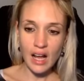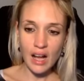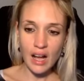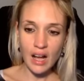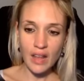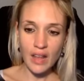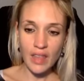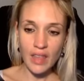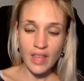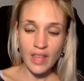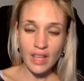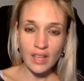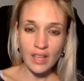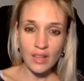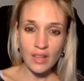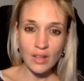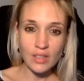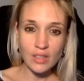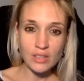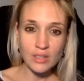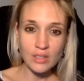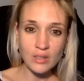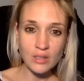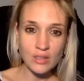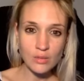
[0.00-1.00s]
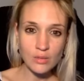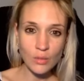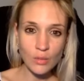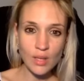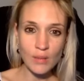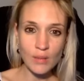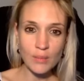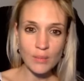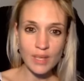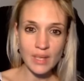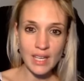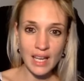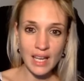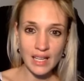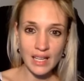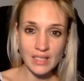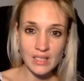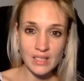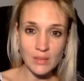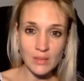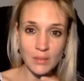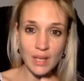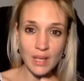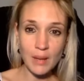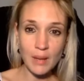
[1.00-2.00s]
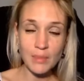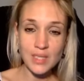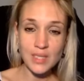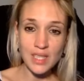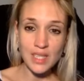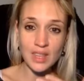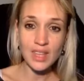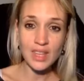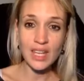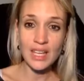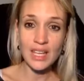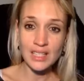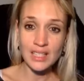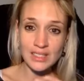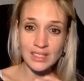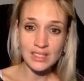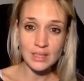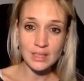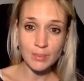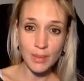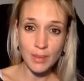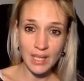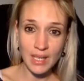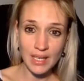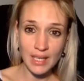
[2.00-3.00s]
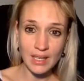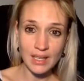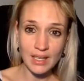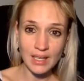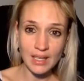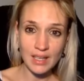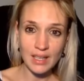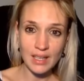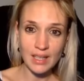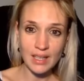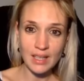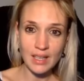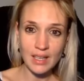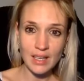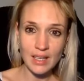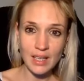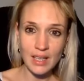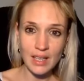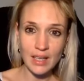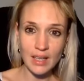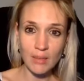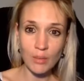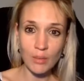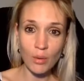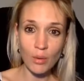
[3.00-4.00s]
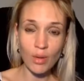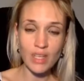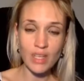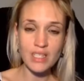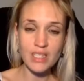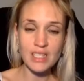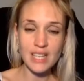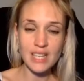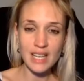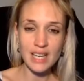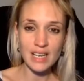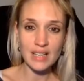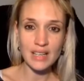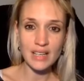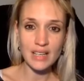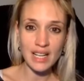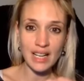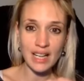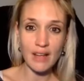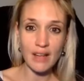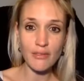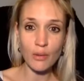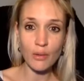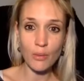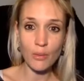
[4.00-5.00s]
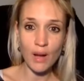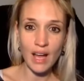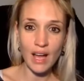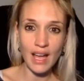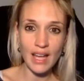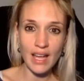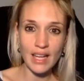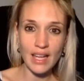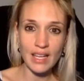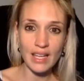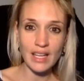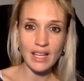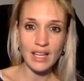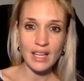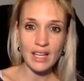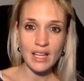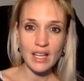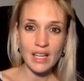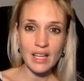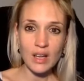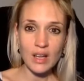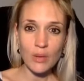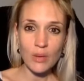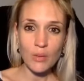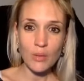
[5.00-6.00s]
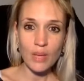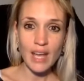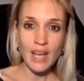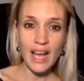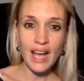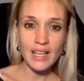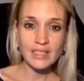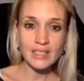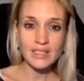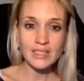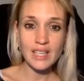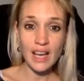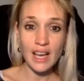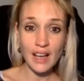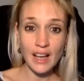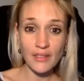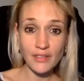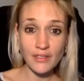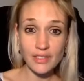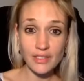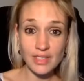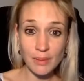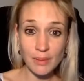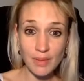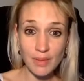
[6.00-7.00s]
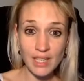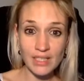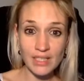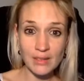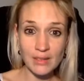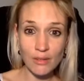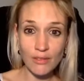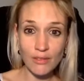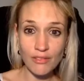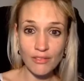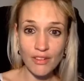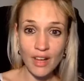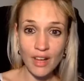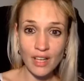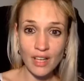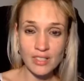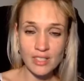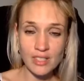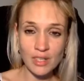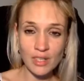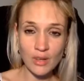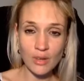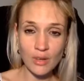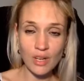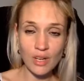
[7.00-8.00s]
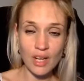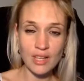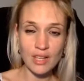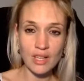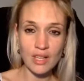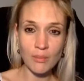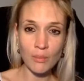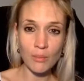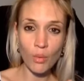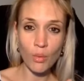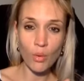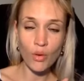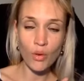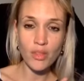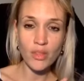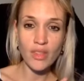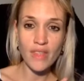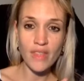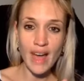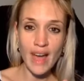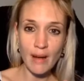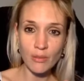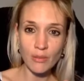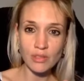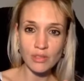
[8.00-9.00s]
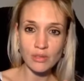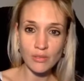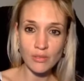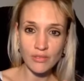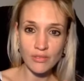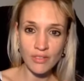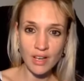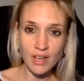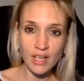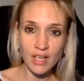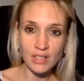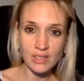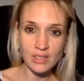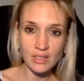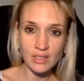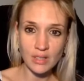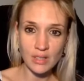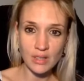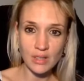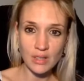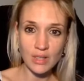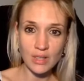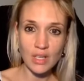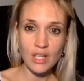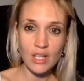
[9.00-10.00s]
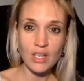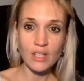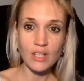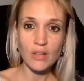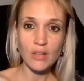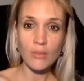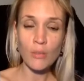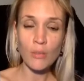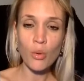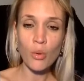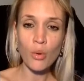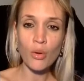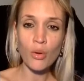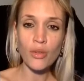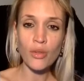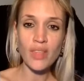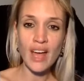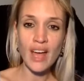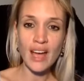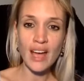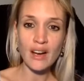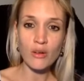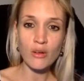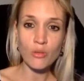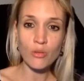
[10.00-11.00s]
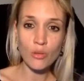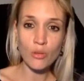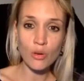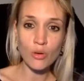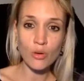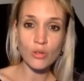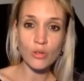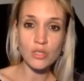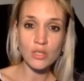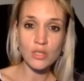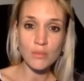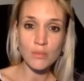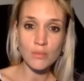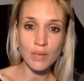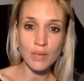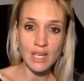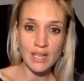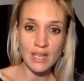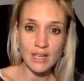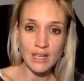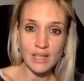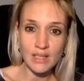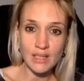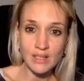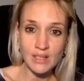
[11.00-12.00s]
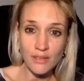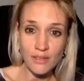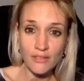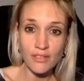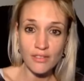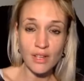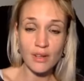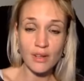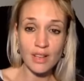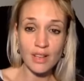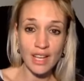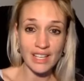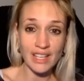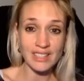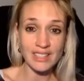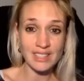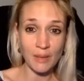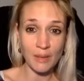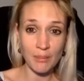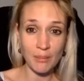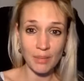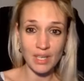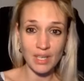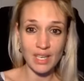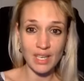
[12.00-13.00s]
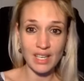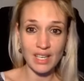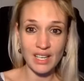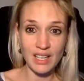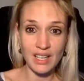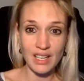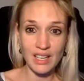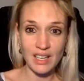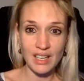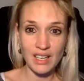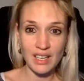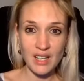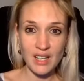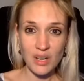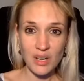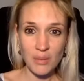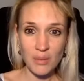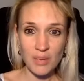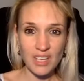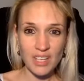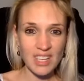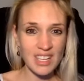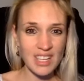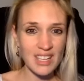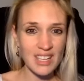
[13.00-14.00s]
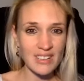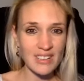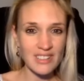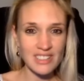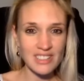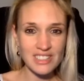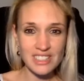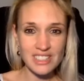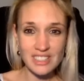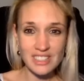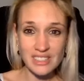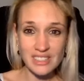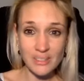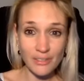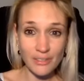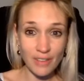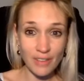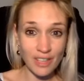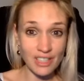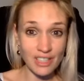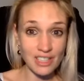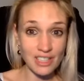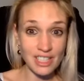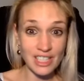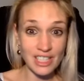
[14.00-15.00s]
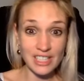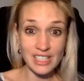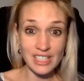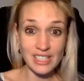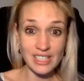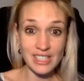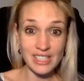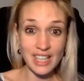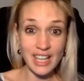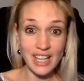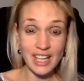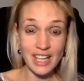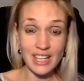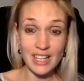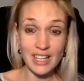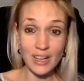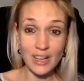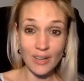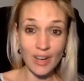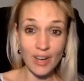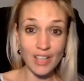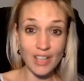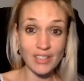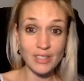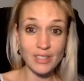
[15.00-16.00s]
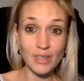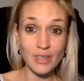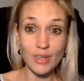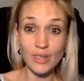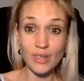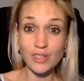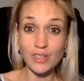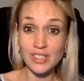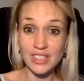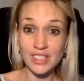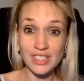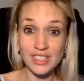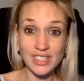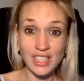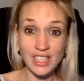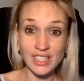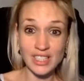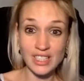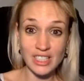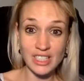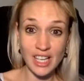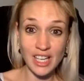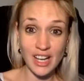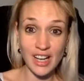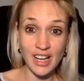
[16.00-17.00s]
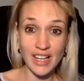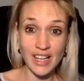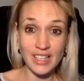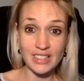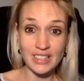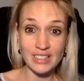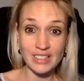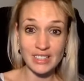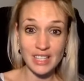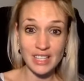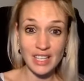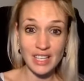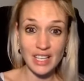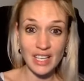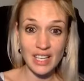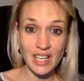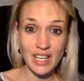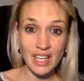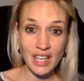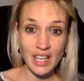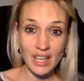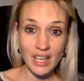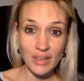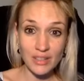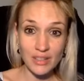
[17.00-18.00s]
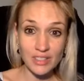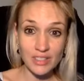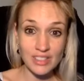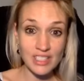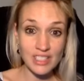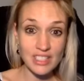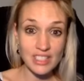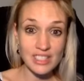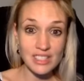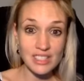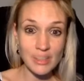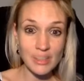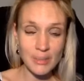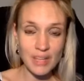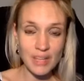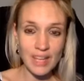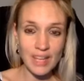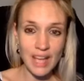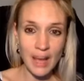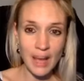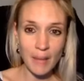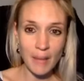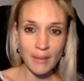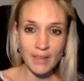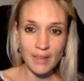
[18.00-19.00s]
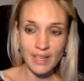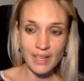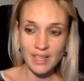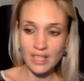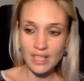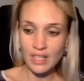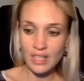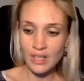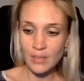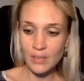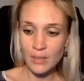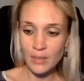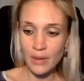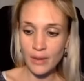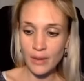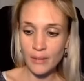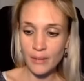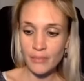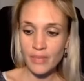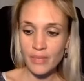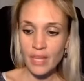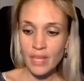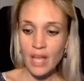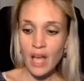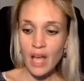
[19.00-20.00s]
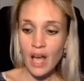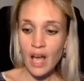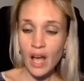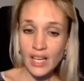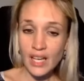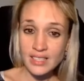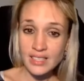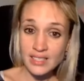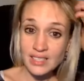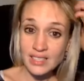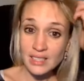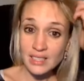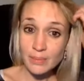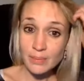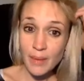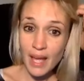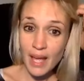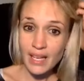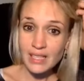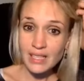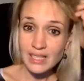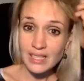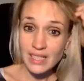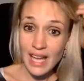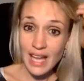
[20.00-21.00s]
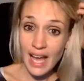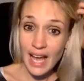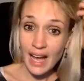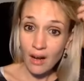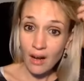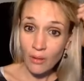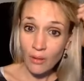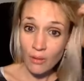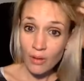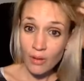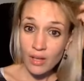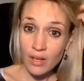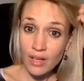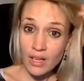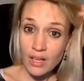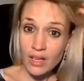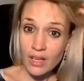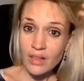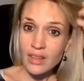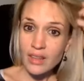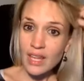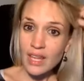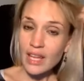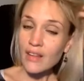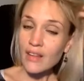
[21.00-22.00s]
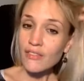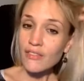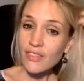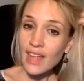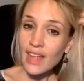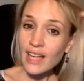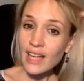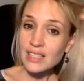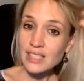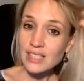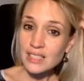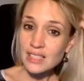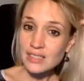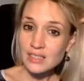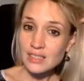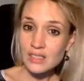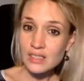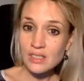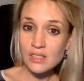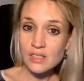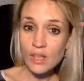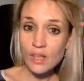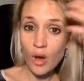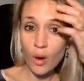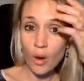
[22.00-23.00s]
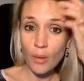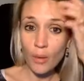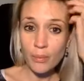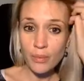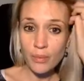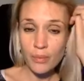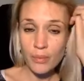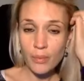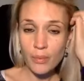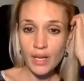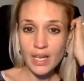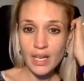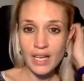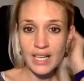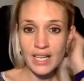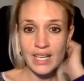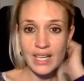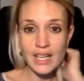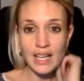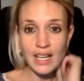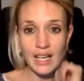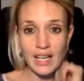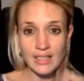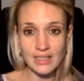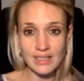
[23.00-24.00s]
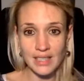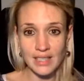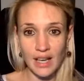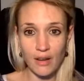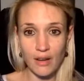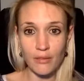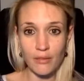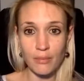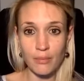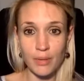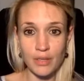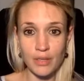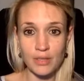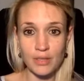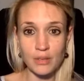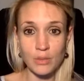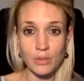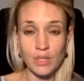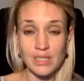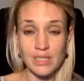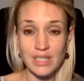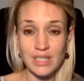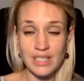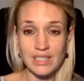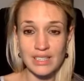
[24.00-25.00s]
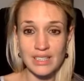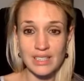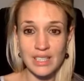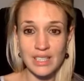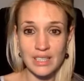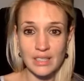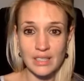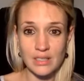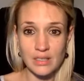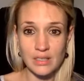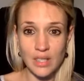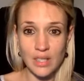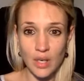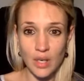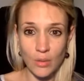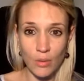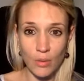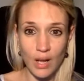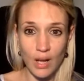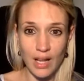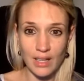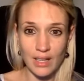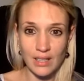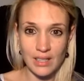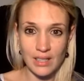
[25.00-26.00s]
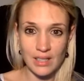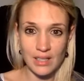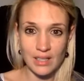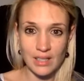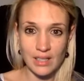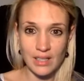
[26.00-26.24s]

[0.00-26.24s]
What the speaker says: I think that as soon as we began to be able to think and speak in a more clever way, we had to have something to refer to. And the more that that was referred to, the more that grew to be, to feel like somebody. But I think it was just a functioning, just like the grass grows, the sun shines. It was just something that happened in the human. I suspect now that if that doesn't stop, we're going to kill ourselves because we succeeded so well.